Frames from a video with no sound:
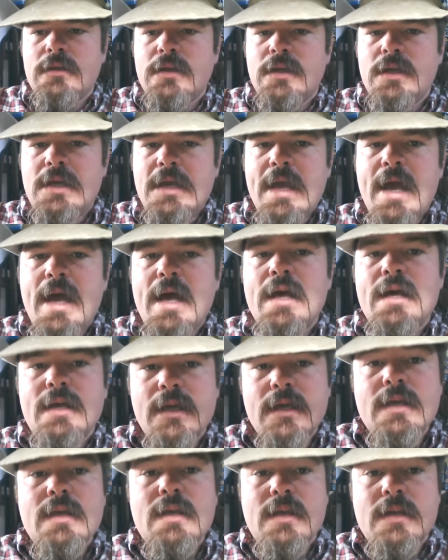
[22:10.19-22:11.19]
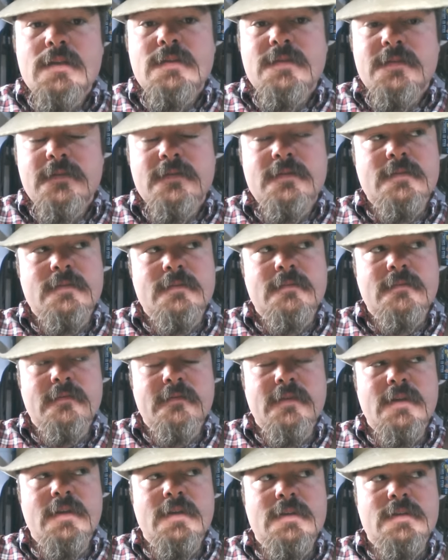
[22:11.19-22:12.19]
He had his
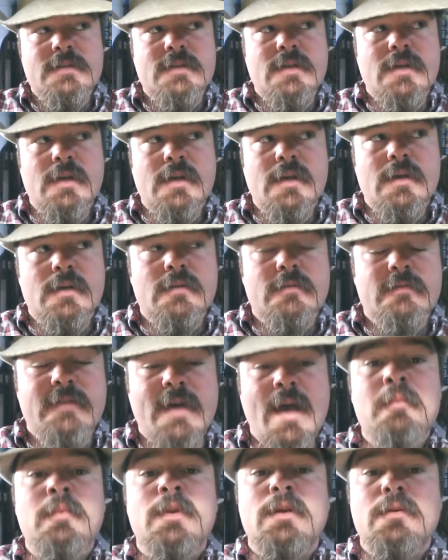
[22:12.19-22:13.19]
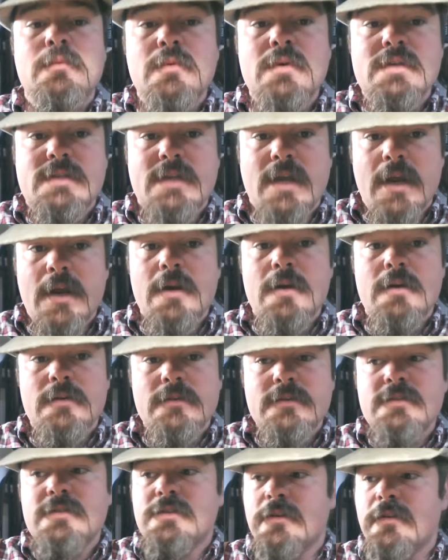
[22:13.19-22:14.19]
family was
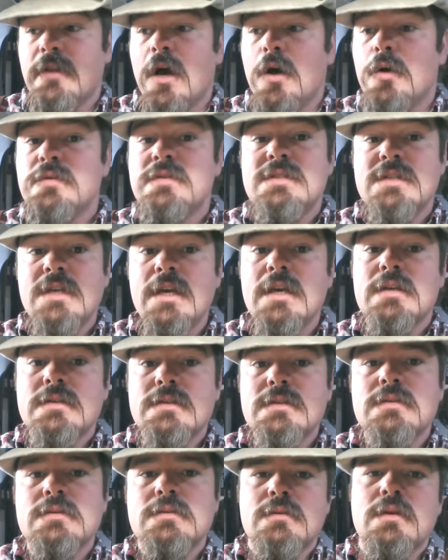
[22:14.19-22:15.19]
heirs to the 06